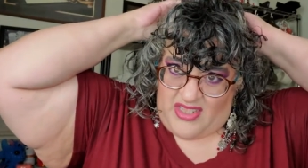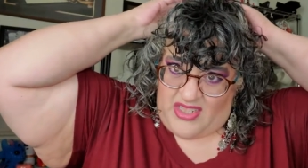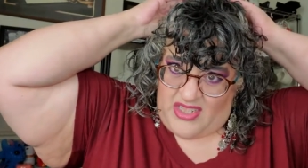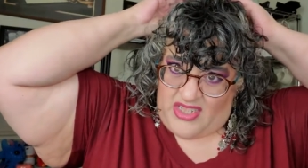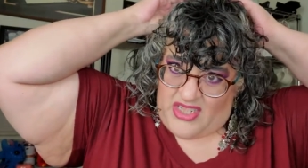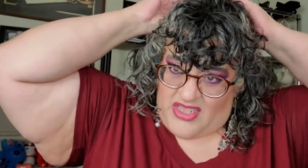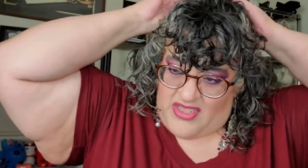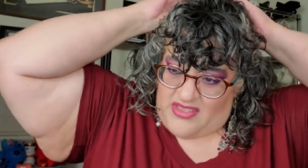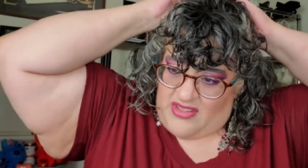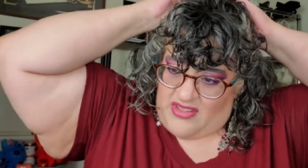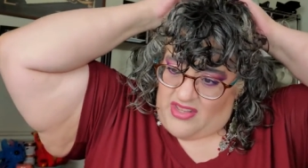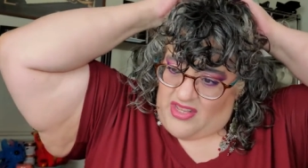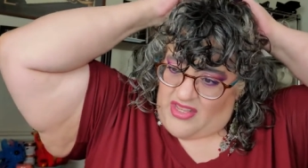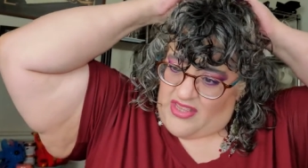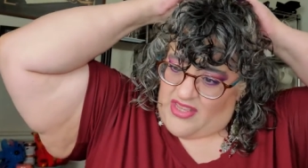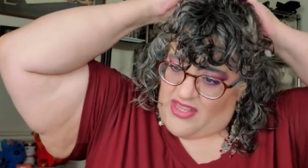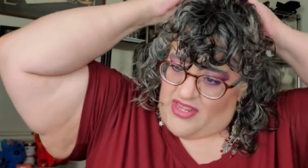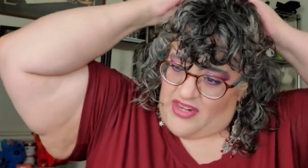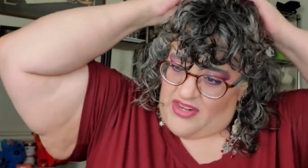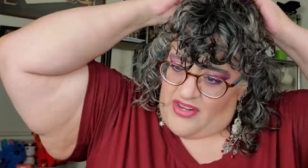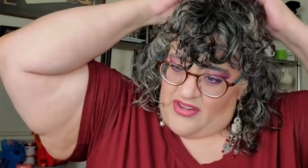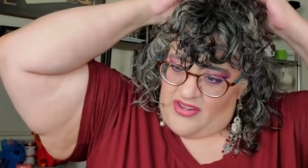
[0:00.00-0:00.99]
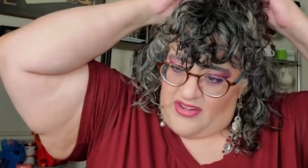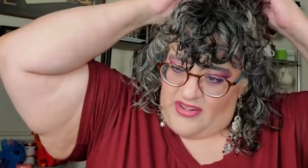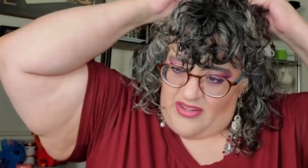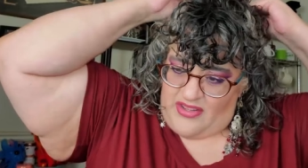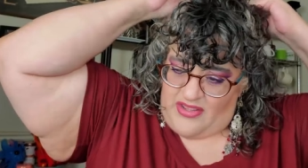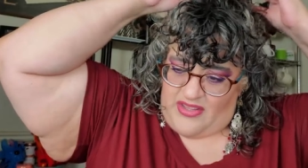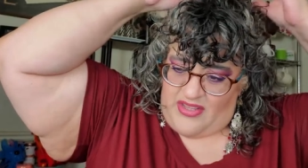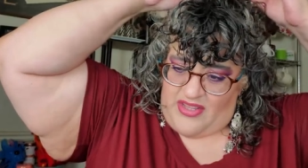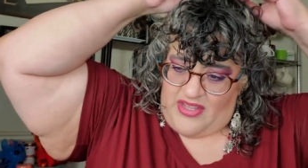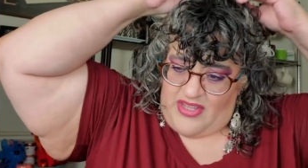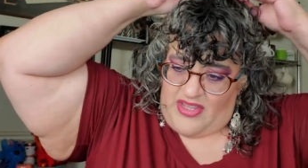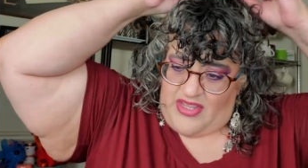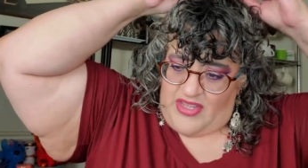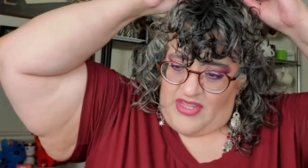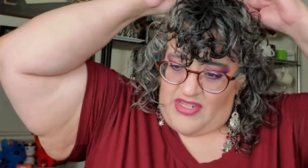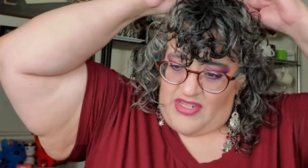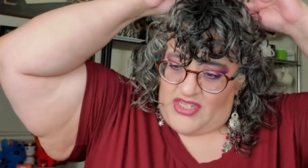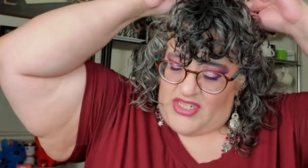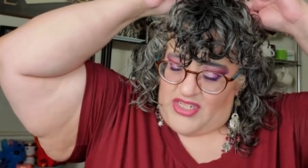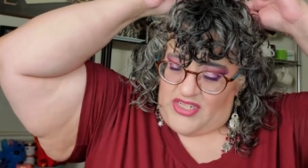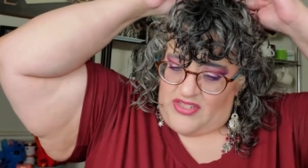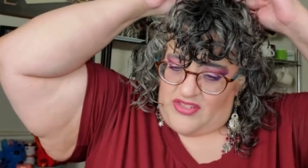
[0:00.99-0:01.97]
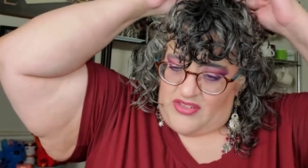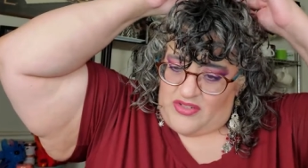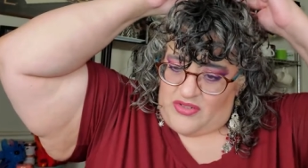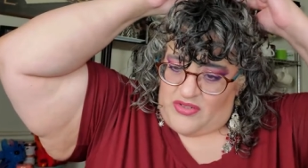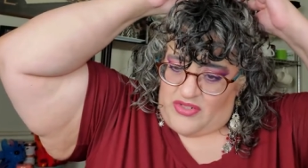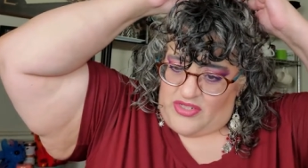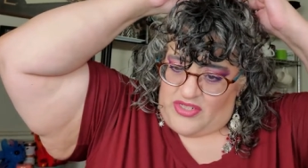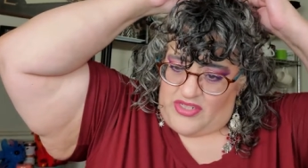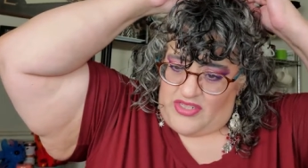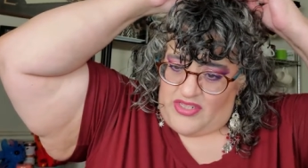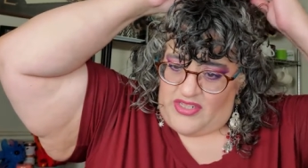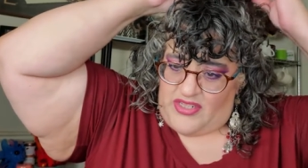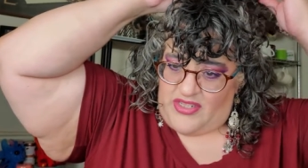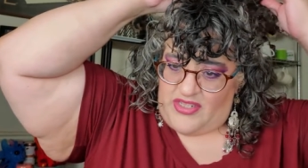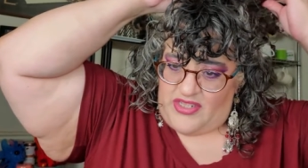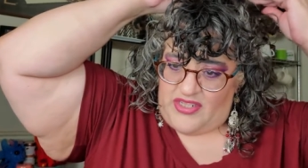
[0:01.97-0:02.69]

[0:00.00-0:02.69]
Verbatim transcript: She's on there. She is crooked.